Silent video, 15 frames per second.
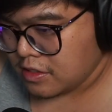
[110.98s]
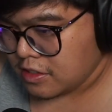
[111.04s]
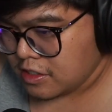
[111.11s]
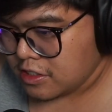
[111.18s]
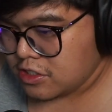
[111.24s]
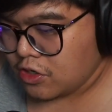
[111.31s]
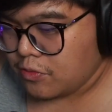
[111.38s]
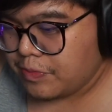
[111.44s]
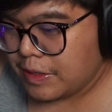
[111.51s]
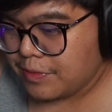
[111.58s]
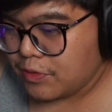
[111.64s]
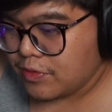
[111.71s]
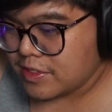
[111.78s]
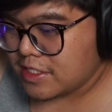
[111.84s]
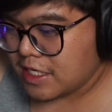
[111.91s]
So
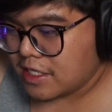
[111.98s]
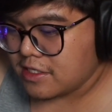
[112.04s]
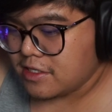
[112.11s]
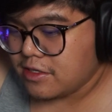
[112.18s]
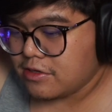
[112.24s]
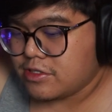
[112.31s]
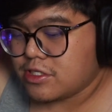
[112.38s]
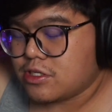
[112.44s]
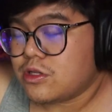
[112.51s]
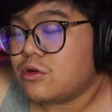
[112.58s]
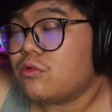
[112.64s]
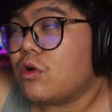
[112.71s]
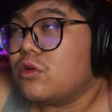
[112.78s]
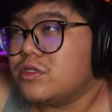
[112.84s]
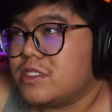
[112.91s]
people with cellular
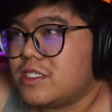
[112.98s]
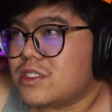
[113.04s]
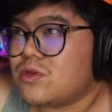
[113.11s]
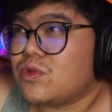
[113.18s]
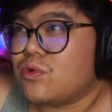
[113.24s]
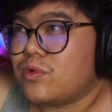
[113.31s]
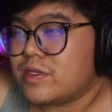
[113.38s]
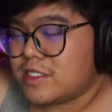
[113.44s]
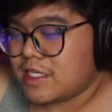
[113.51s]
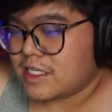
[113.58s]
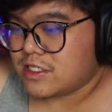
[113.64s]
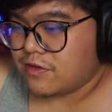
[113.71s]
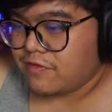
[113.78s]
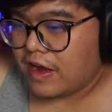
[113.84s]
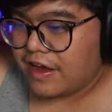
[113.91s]
sclerosis are the ones that
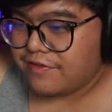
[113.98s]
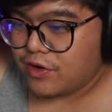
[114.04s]
survived